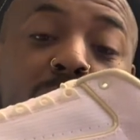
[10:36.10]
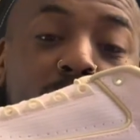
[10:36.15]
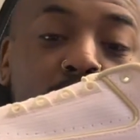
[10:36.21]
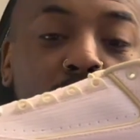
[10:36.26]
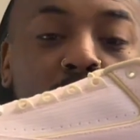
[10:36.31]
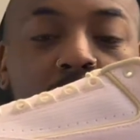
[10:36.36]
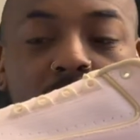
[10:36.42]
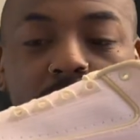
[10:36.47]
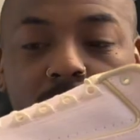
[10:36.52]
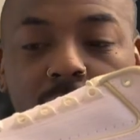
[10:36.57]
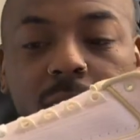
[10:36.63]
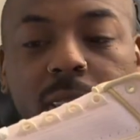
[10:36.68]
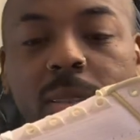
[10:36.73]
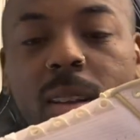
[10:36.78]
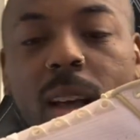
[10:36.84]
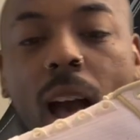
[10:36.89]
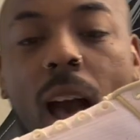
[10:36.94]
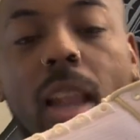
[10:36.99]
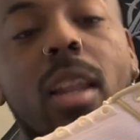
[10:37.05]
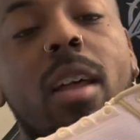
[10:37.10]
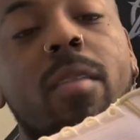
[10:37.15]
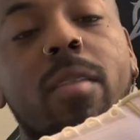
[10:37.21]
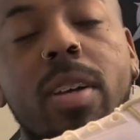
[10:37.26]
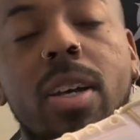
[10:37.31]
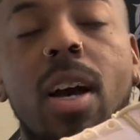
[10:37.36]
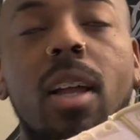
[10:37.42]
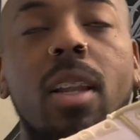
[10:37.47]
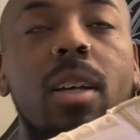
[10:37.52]
Because I love the
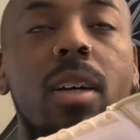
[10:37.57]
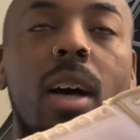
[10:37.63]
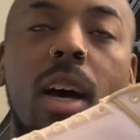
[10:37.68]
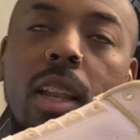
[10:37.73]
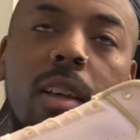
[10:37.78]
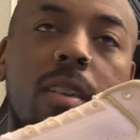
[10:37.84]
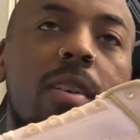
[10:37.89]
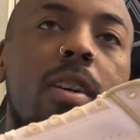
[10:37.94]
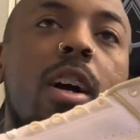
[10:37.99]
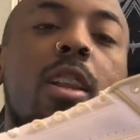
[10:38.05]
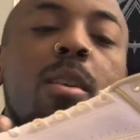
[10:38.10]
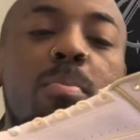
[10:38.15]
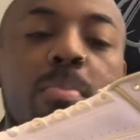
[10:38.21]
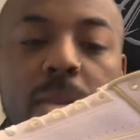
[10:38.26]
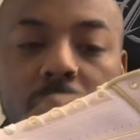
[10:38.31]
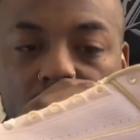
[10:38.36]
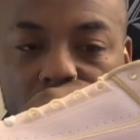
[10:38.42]
color. I love the color pink.